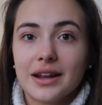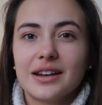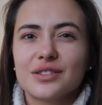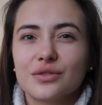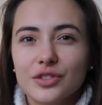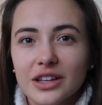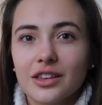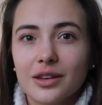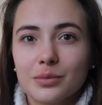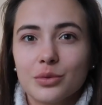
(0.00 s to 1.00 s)
It's
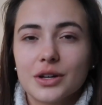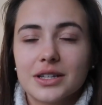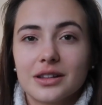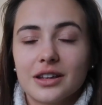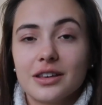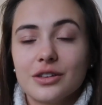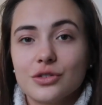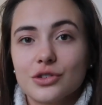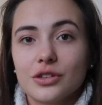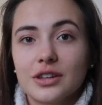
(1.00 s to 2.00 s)
really important that you
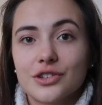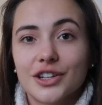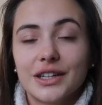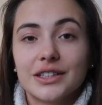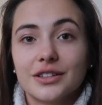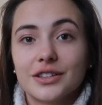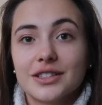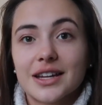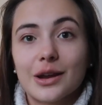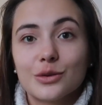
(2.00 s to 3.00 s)
truly try to
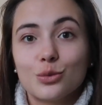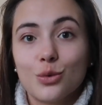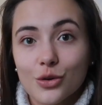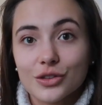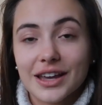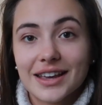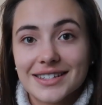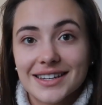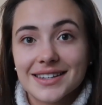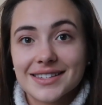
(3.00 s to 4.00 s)
understand what that
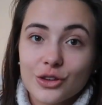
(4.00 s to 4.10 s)
is.